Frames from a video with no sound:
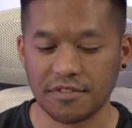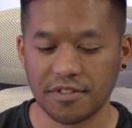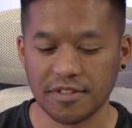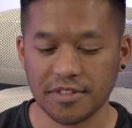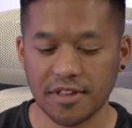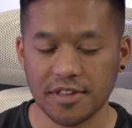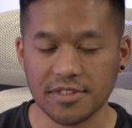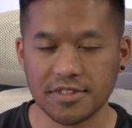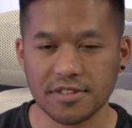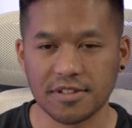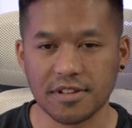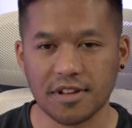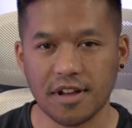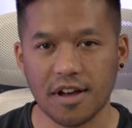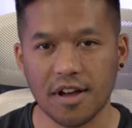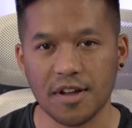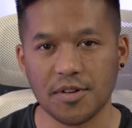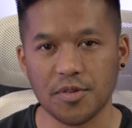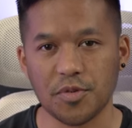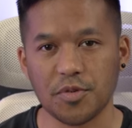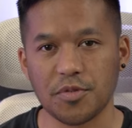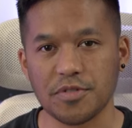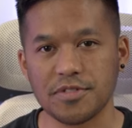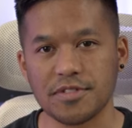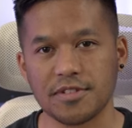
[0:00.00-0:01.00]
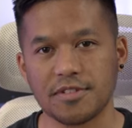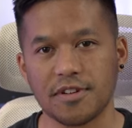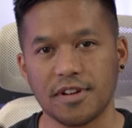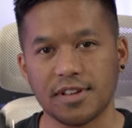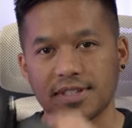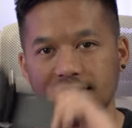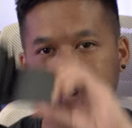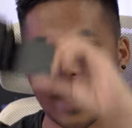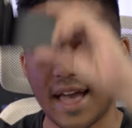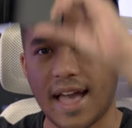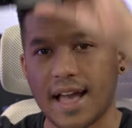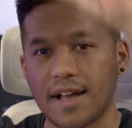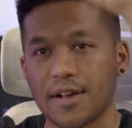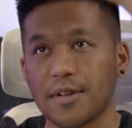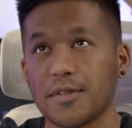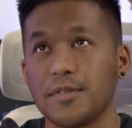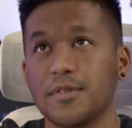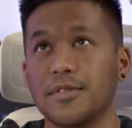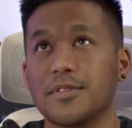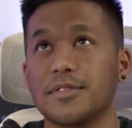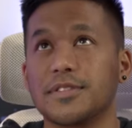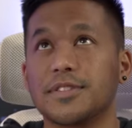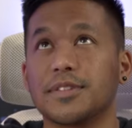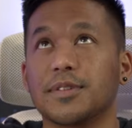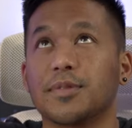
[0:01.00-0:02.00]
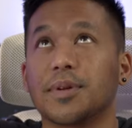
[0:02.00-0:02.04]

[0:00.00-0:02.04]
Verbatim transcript: for those, unorthodox angles,